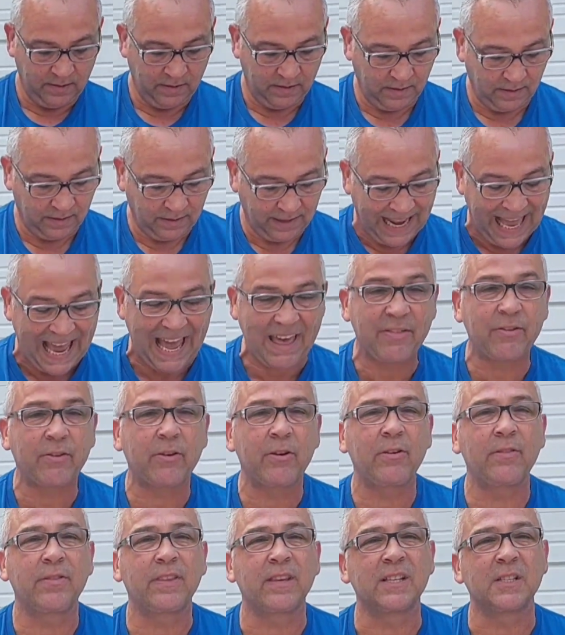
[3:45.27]
lather,
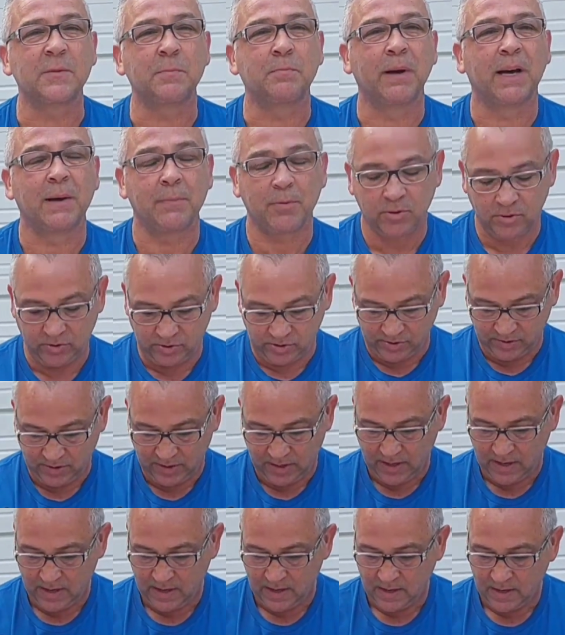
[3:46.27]
these bubbles,
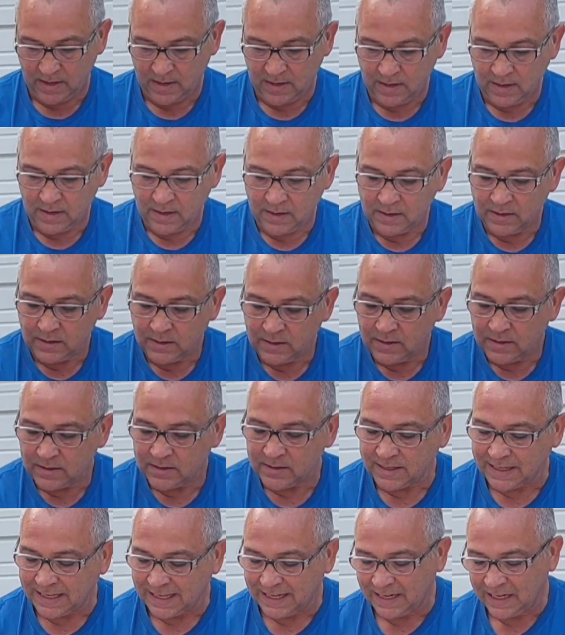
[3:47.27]

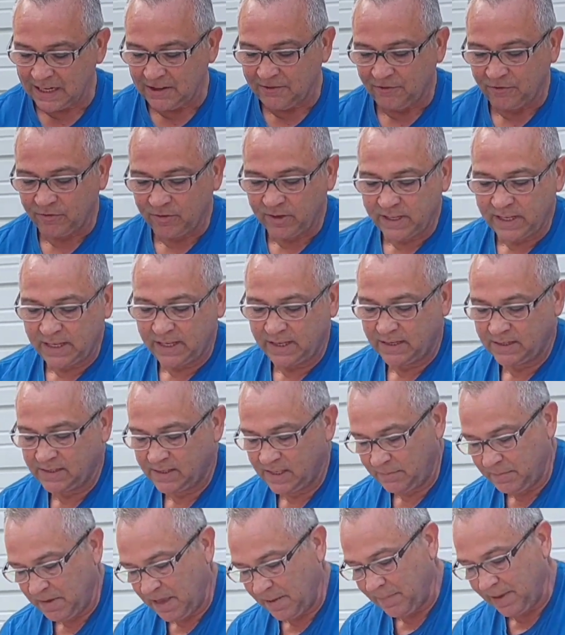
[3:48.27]
to get any fleas that
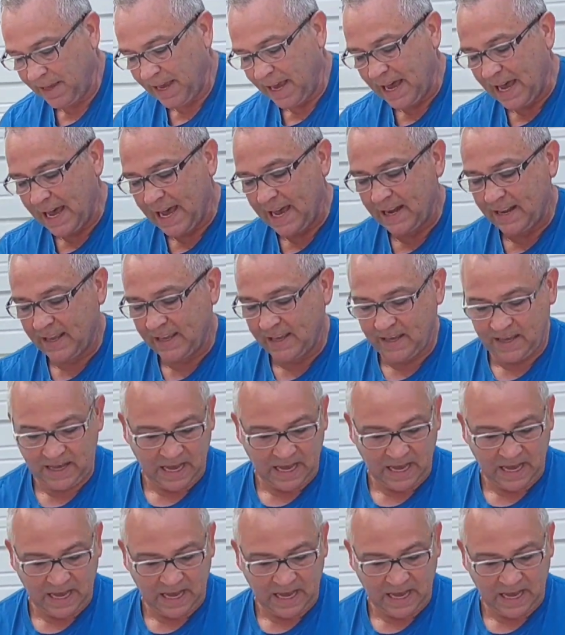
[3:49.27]
may be hiding.